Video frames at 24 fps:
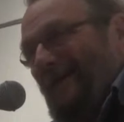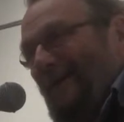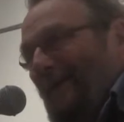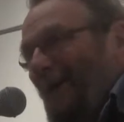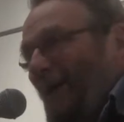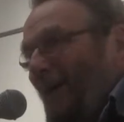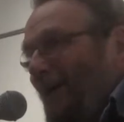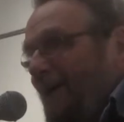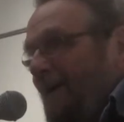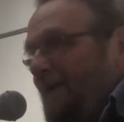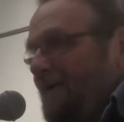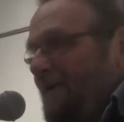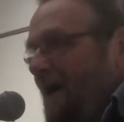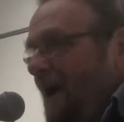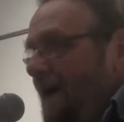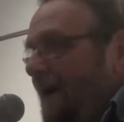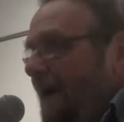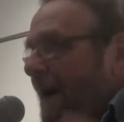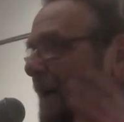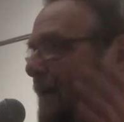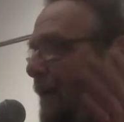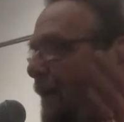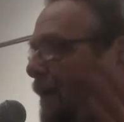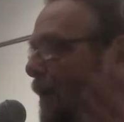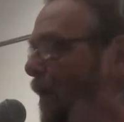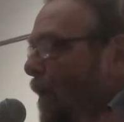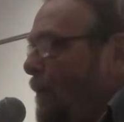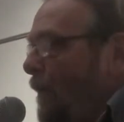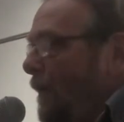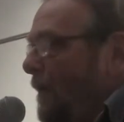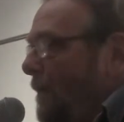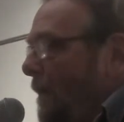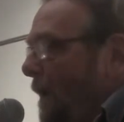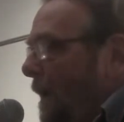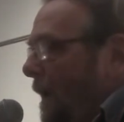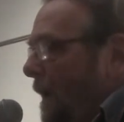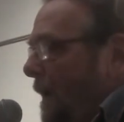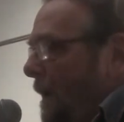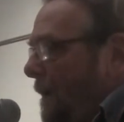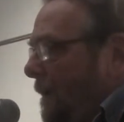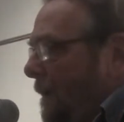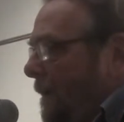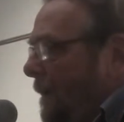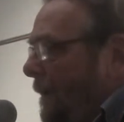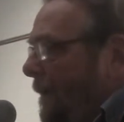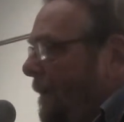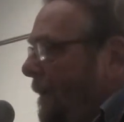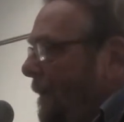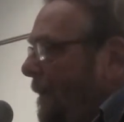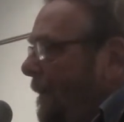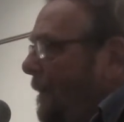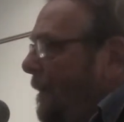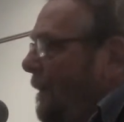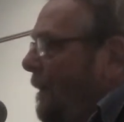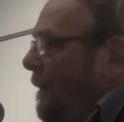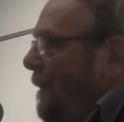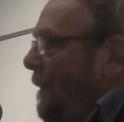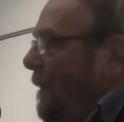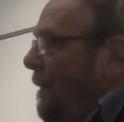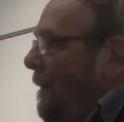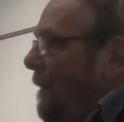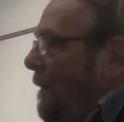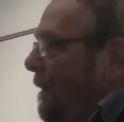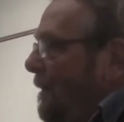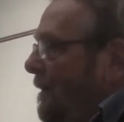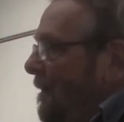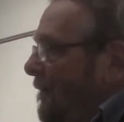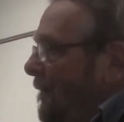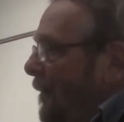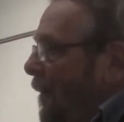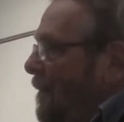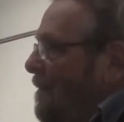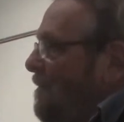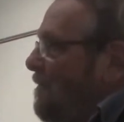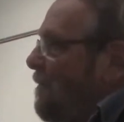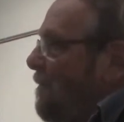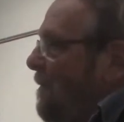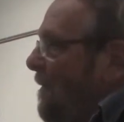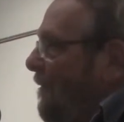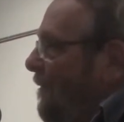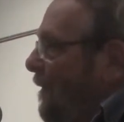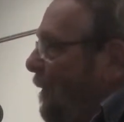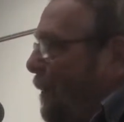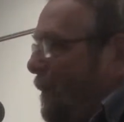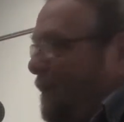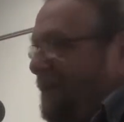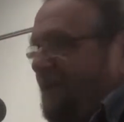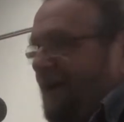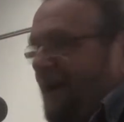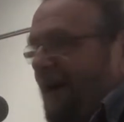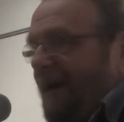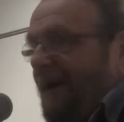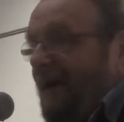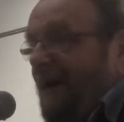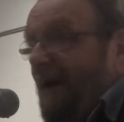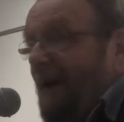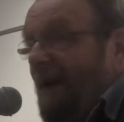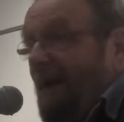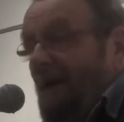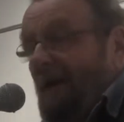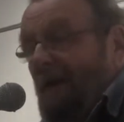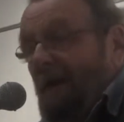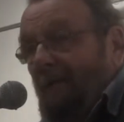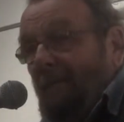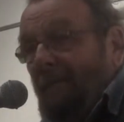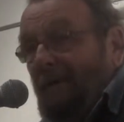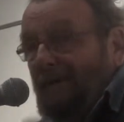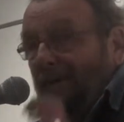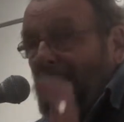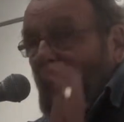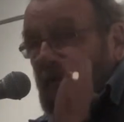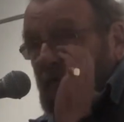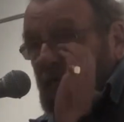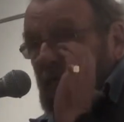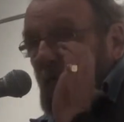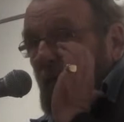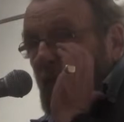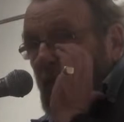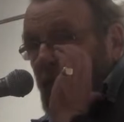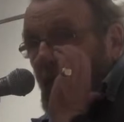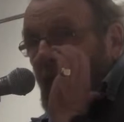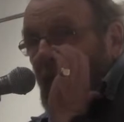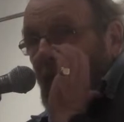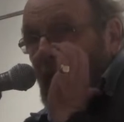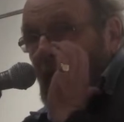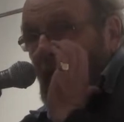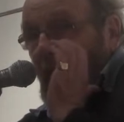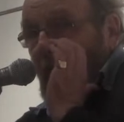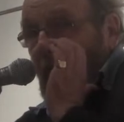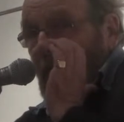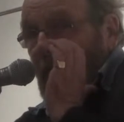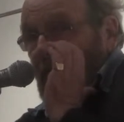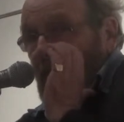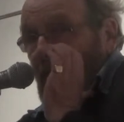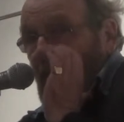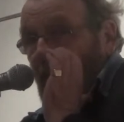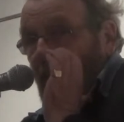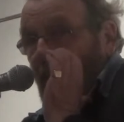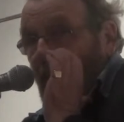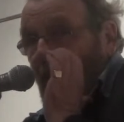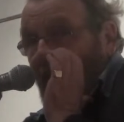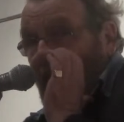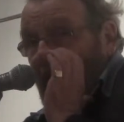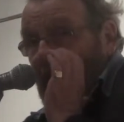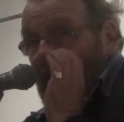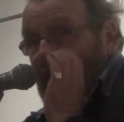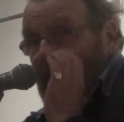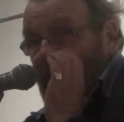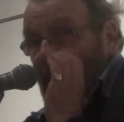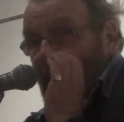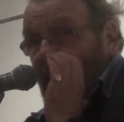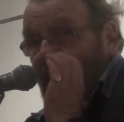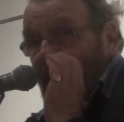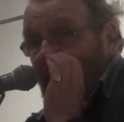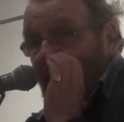to the audience, "I keep an open mind." And a voice from the floor said, "But not so bloody open, your brains have